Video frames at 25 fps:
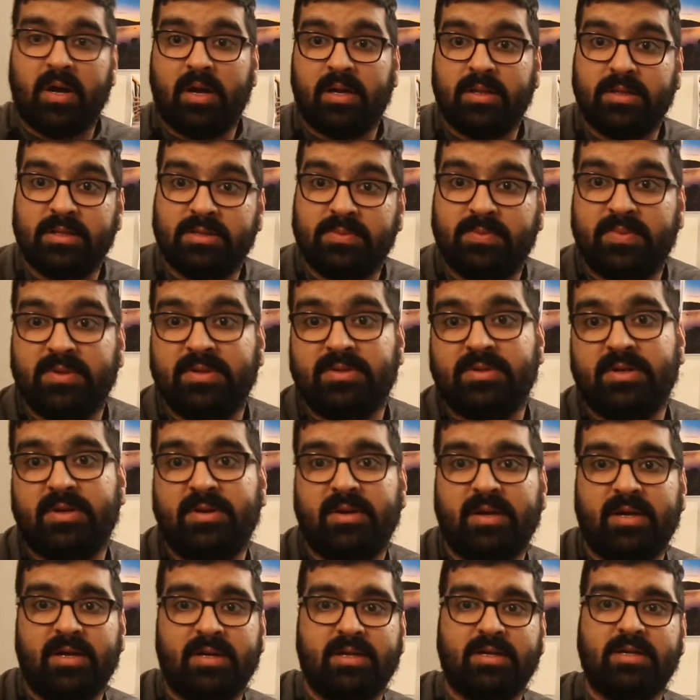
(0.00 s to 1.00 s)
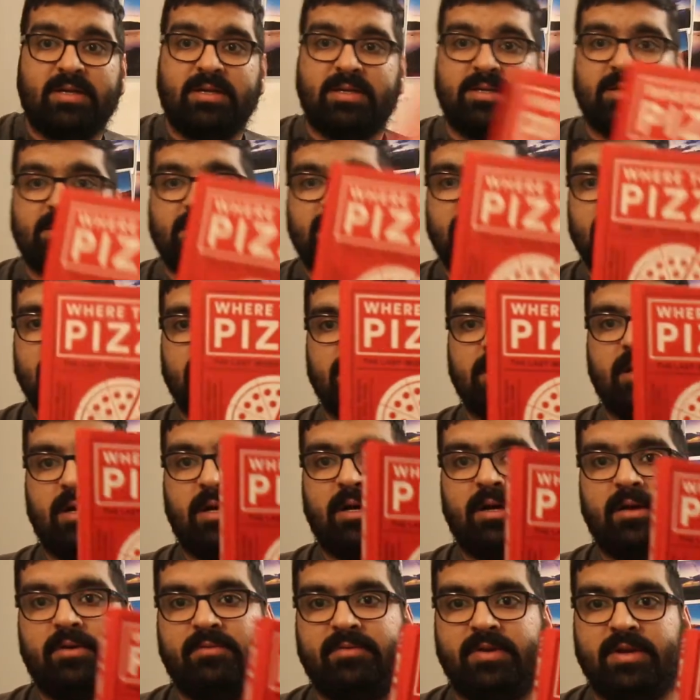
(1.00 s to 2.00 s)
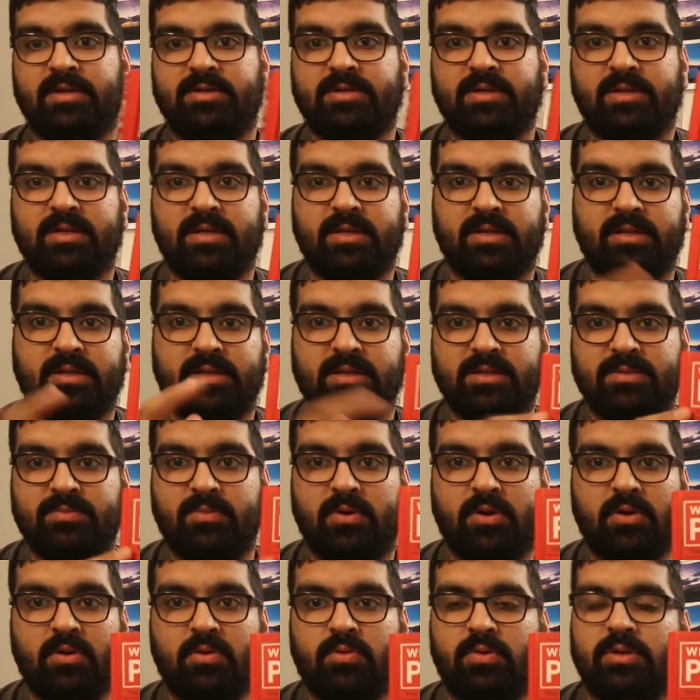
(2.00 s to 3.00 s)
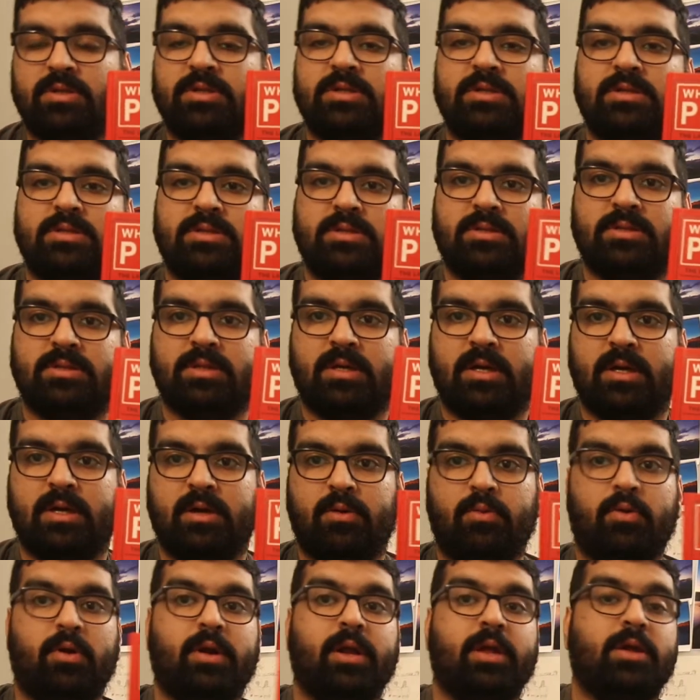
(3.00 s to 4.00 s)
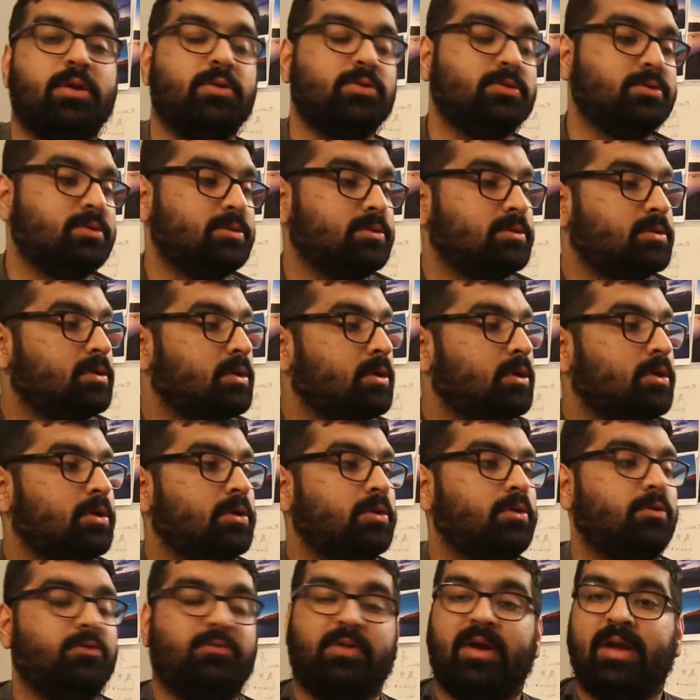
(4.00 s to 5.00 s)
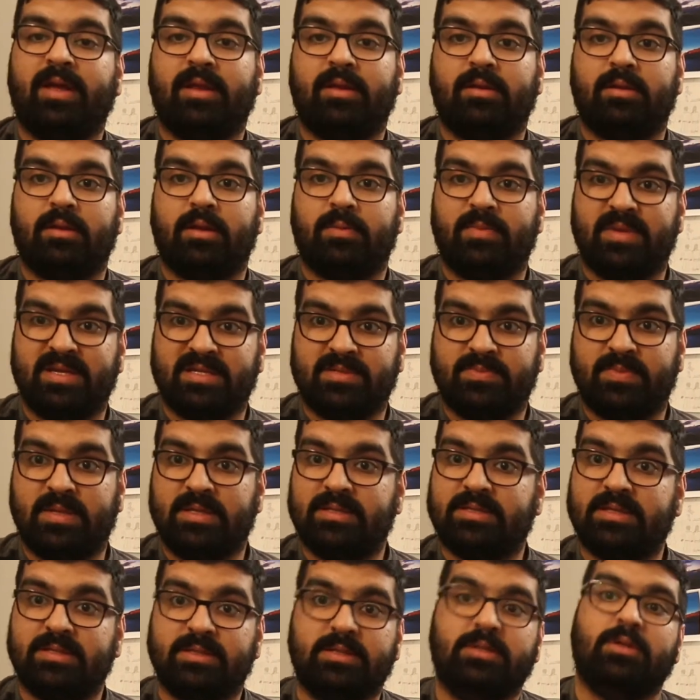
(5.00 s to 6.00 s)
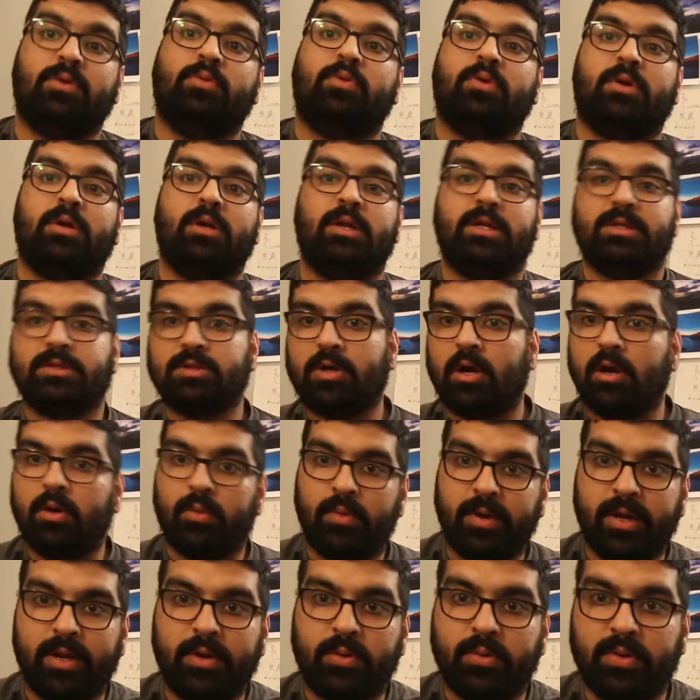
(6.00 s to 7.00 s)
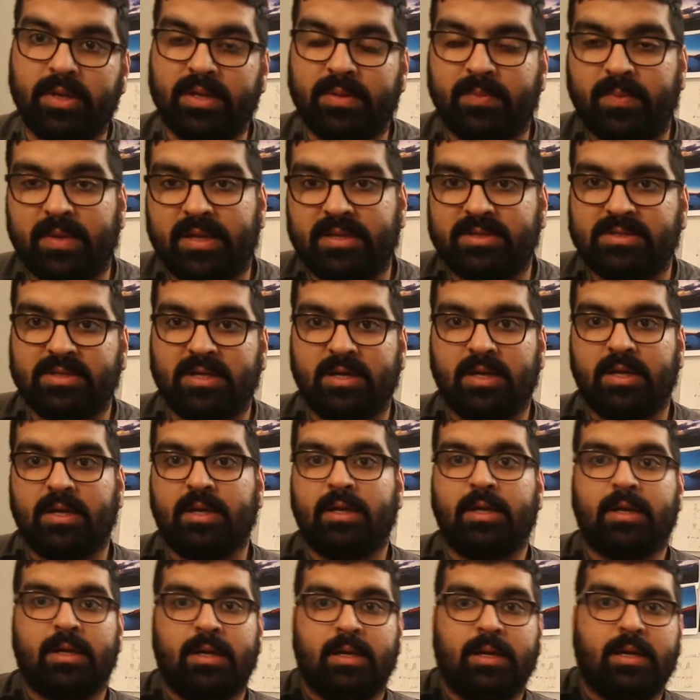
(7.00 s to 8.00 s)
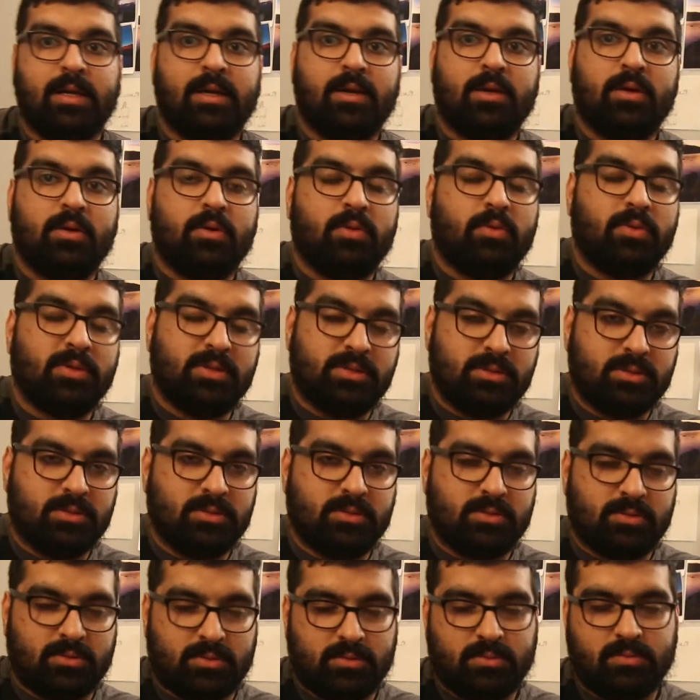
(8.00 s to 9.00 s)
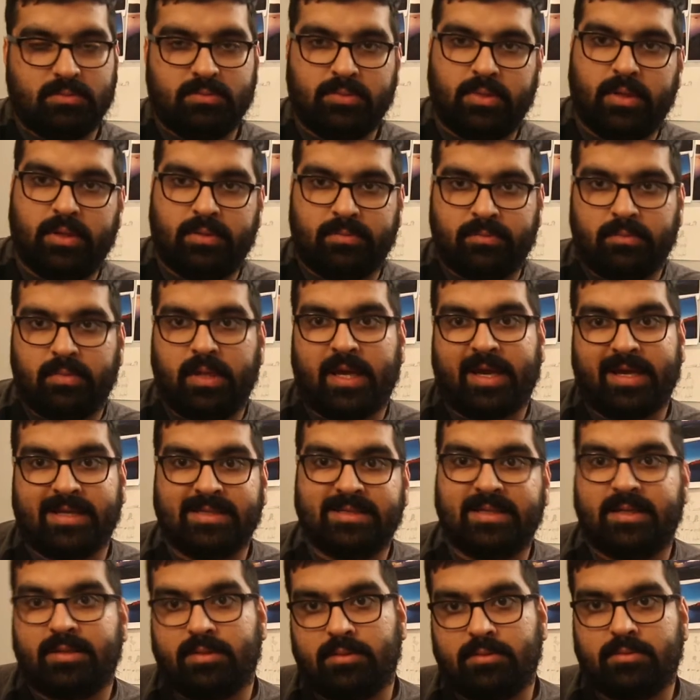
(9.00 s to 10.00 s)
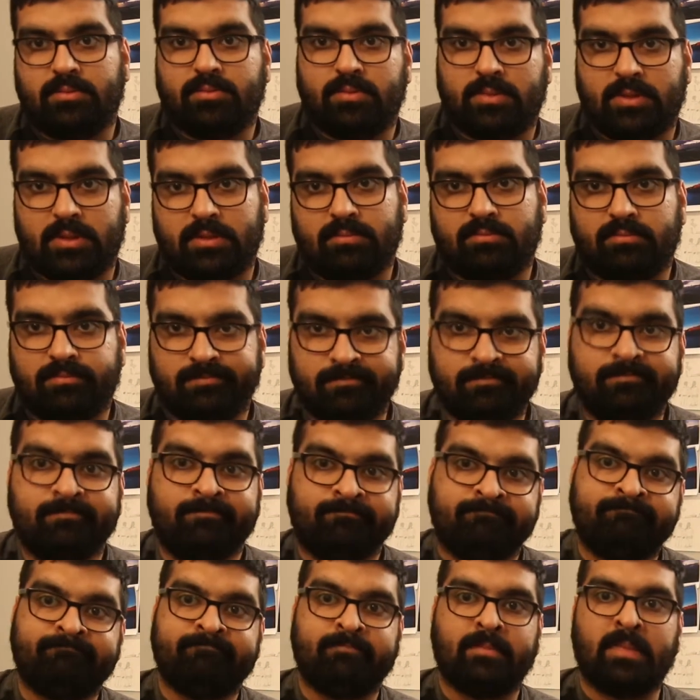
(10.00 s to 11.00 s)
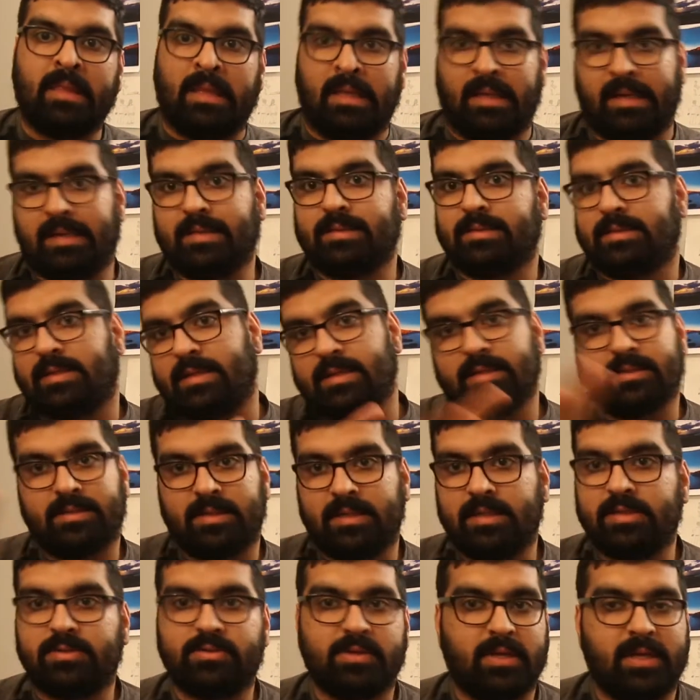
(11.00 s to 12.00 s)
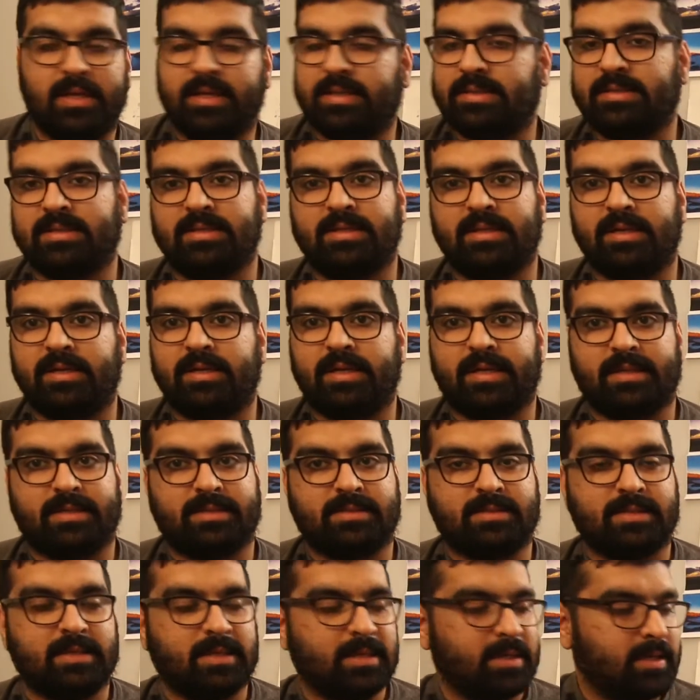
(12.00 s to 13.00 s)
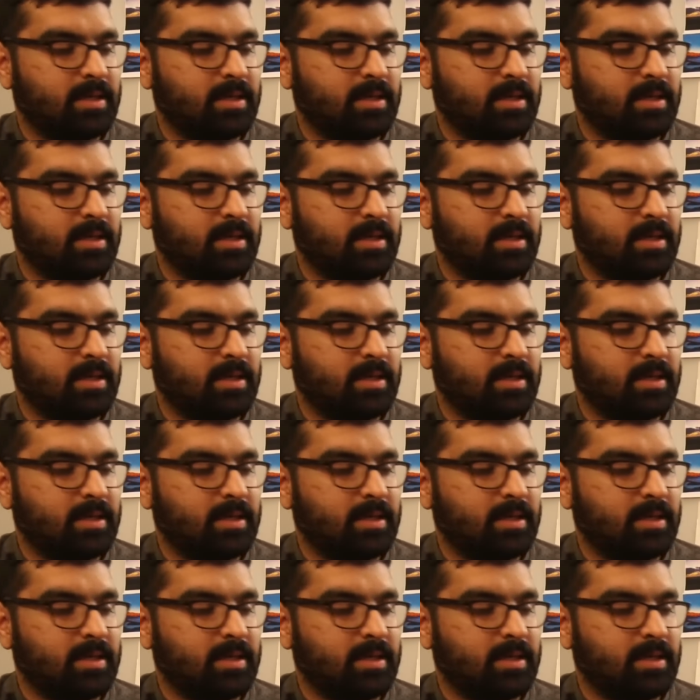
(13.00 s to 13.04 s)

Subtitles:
This pizzeria is featured in this book, which is what I use to find the best pizzas in the world. It's called Where to Eat Pizza, which is, like I said, it's literally it's in the text.